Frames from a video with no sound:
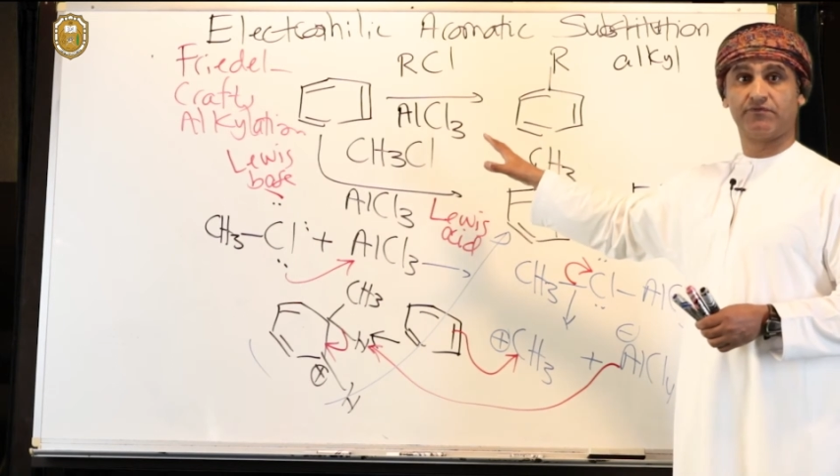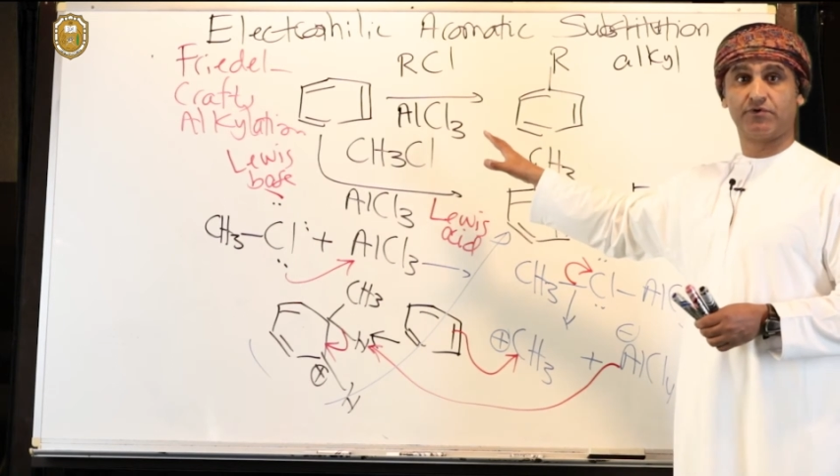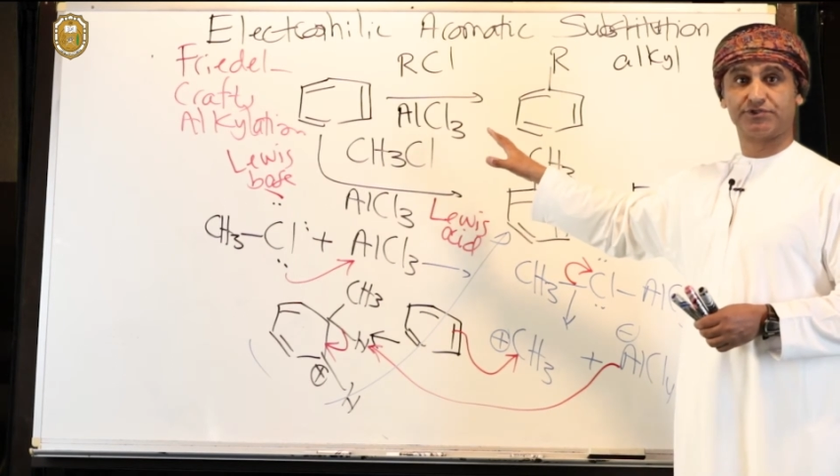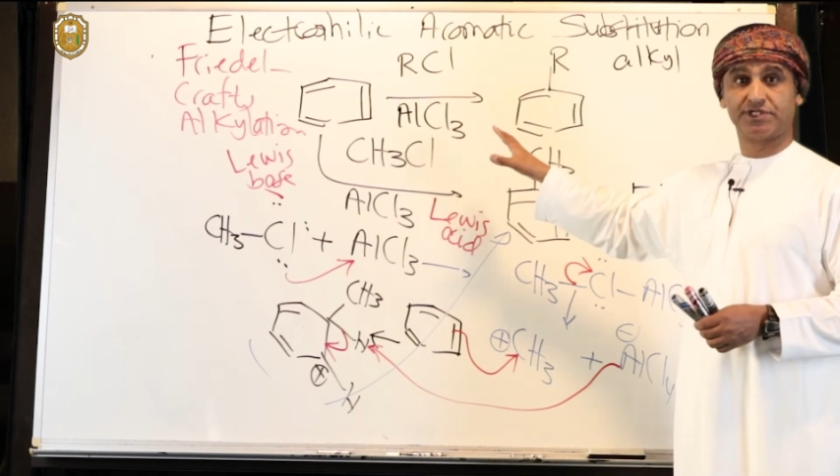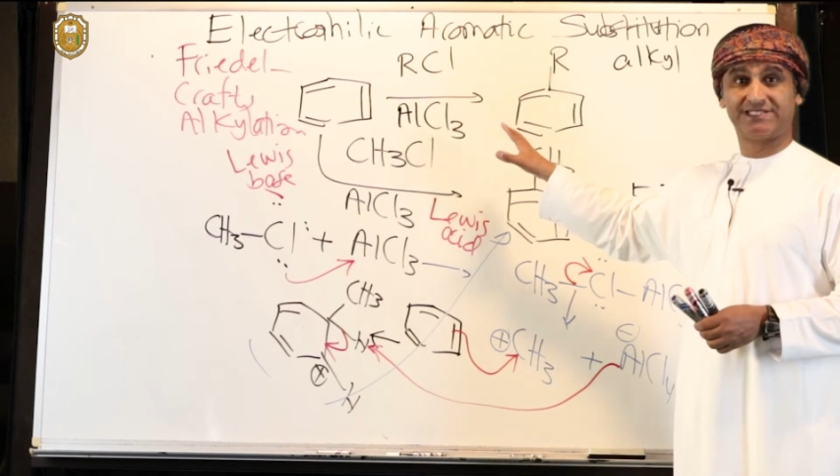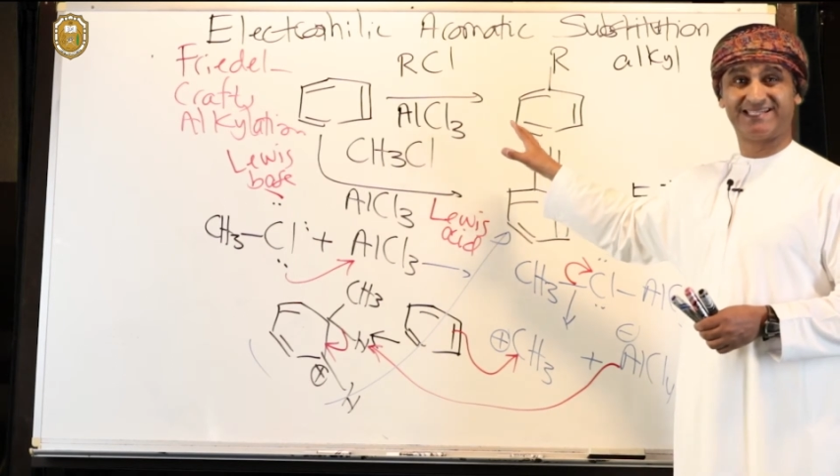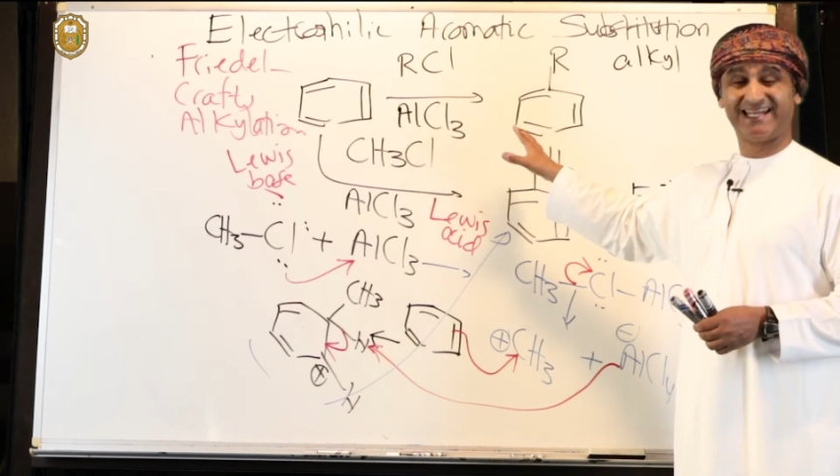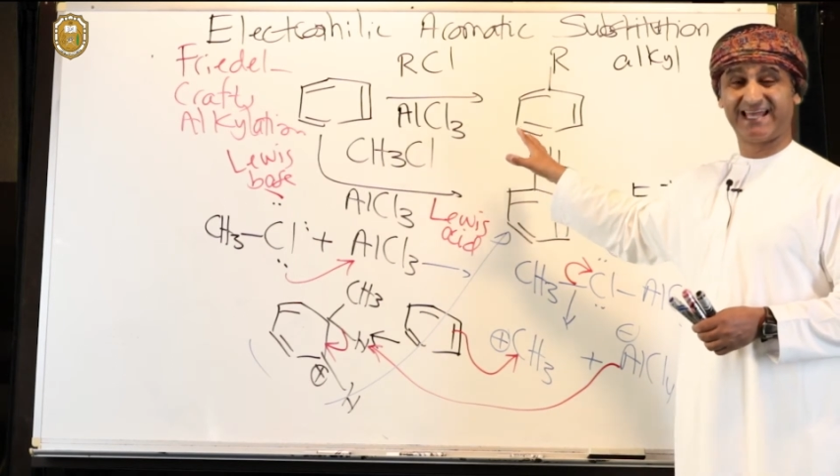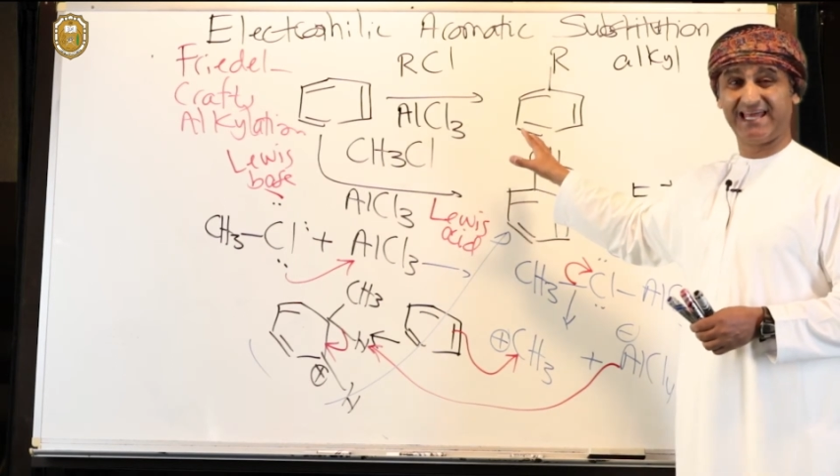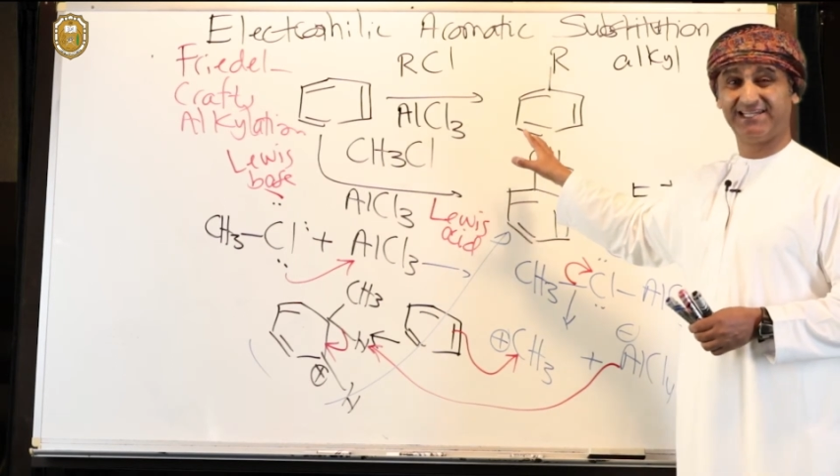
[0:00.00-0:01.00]
of course, it's
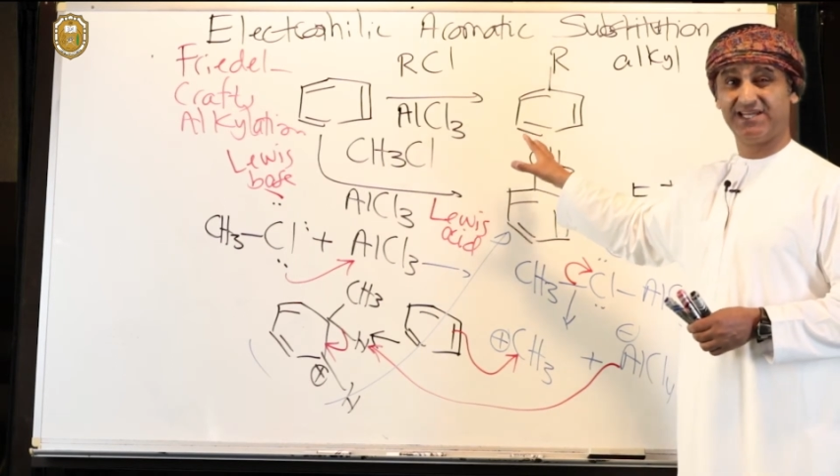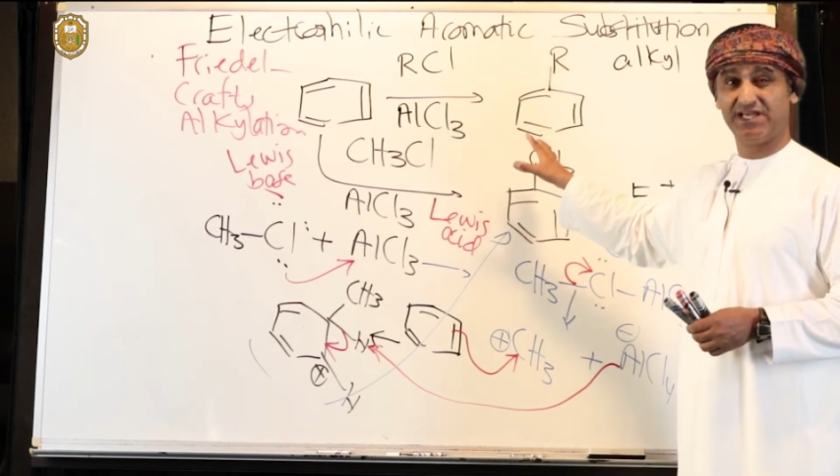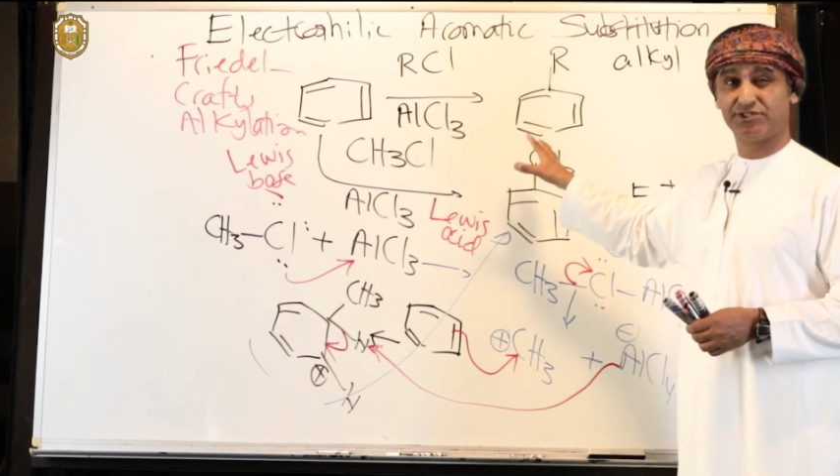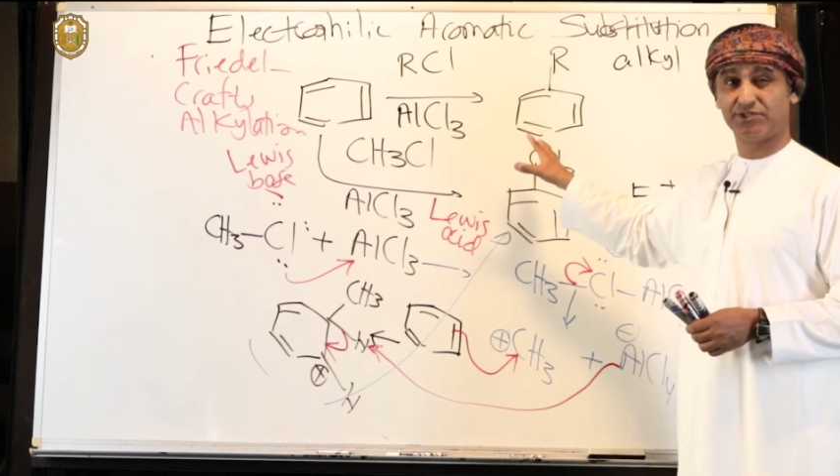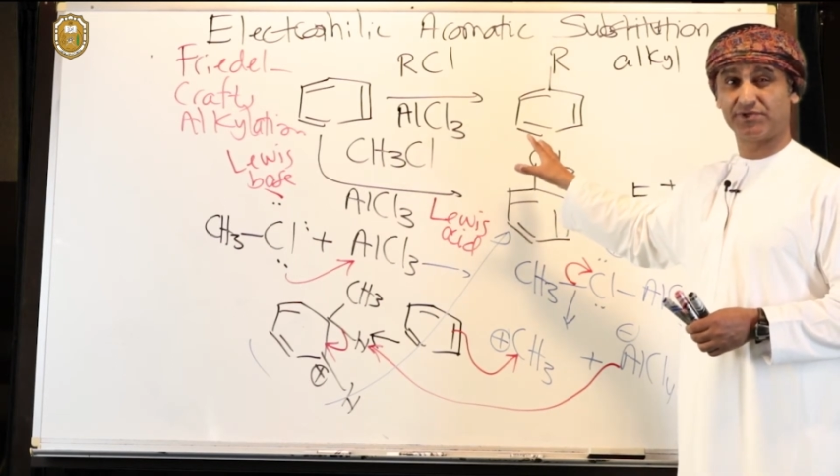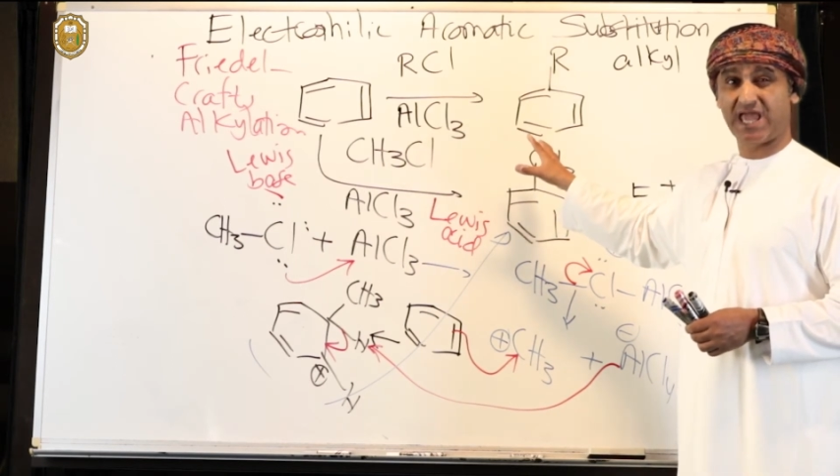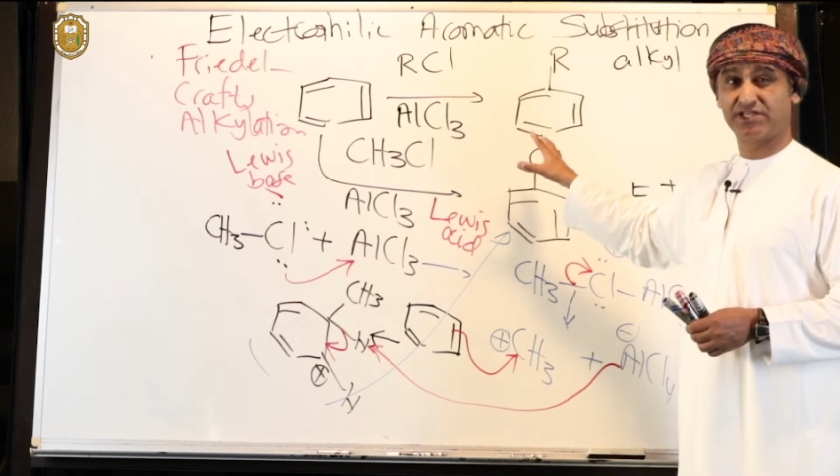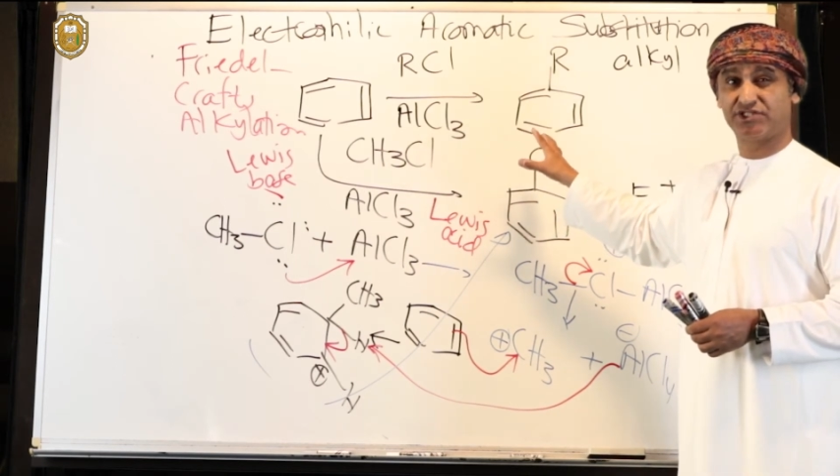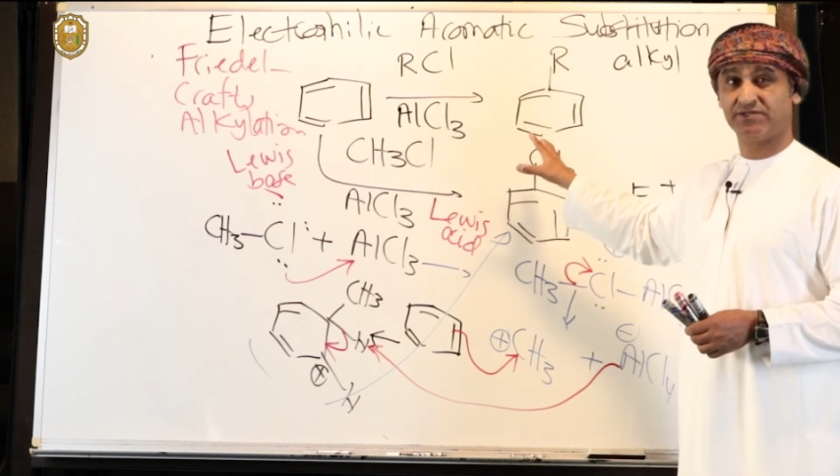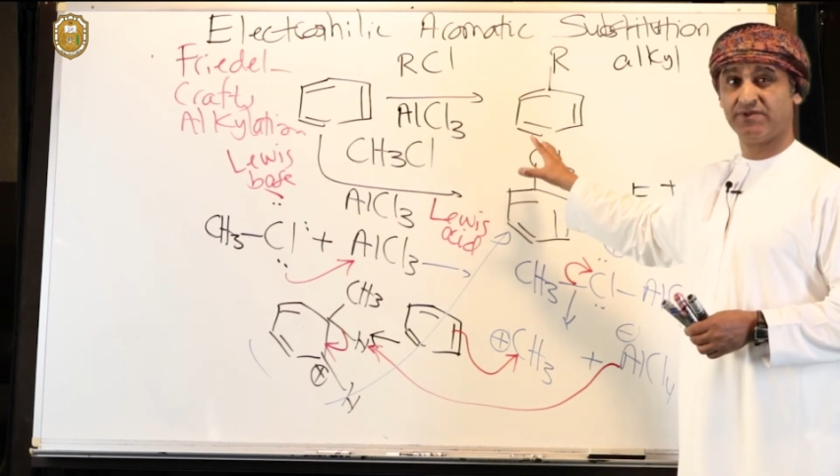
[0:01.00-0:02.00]
an alkylation
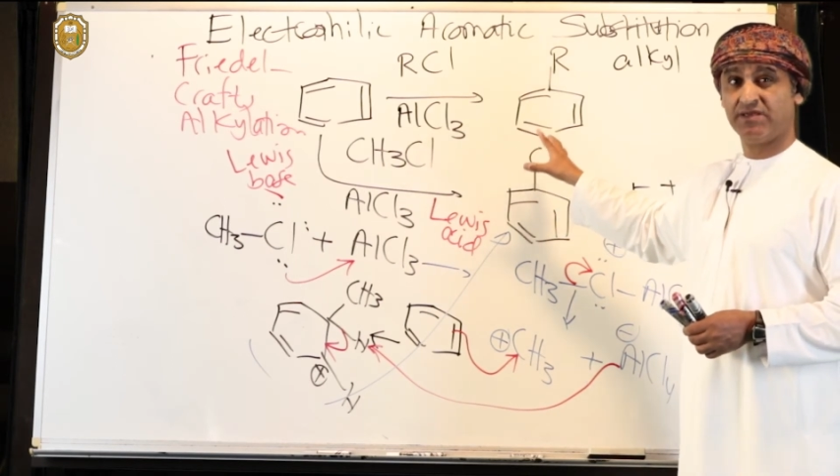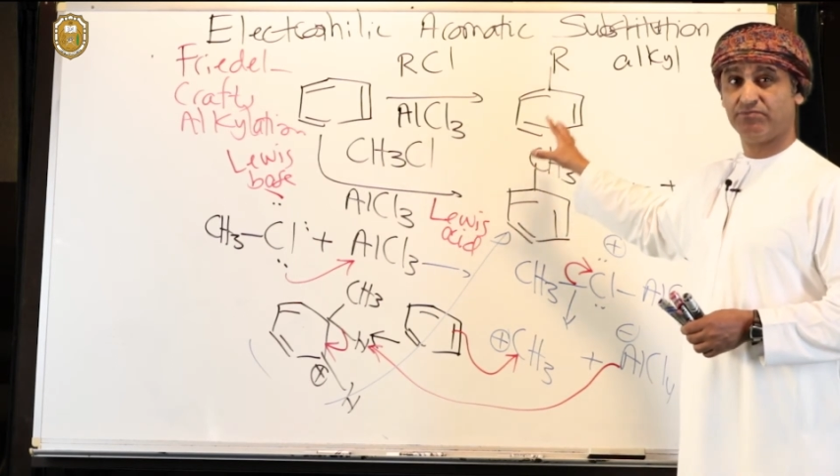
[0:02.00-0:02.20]
reaction